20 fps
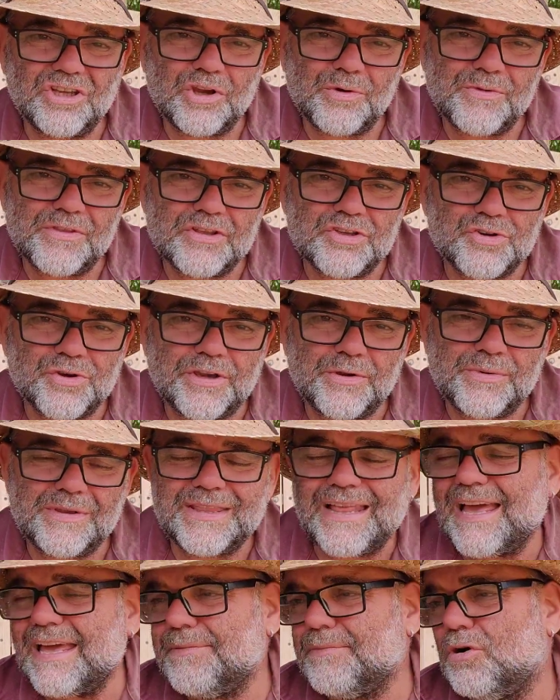to go with the tree with
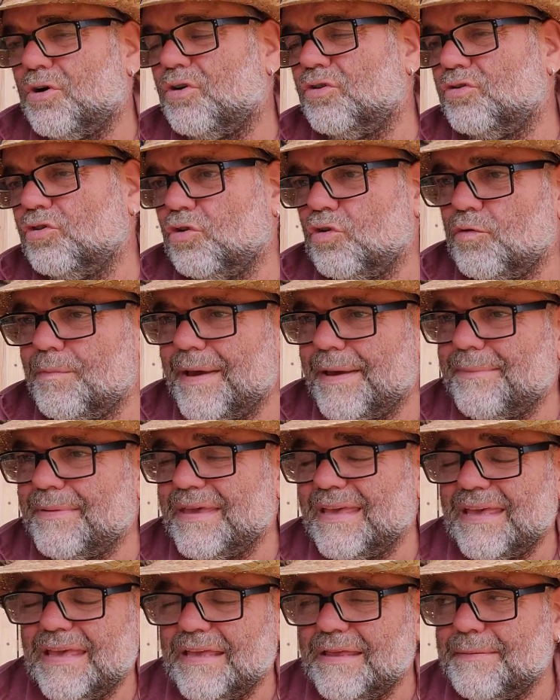name on, or
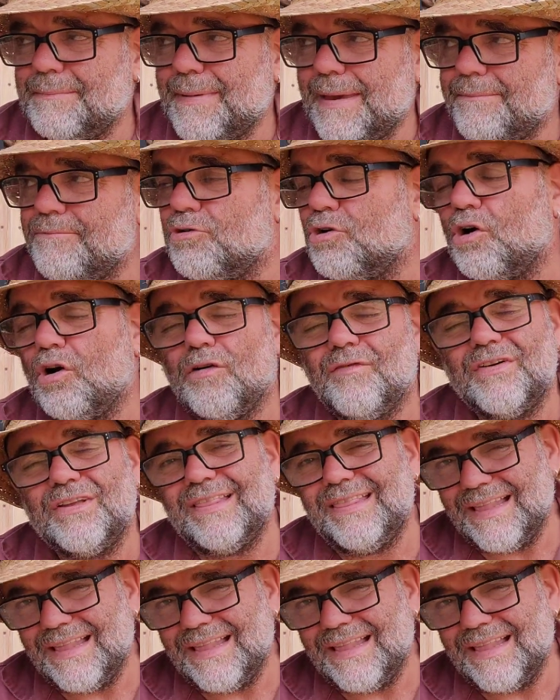maybe in memory of a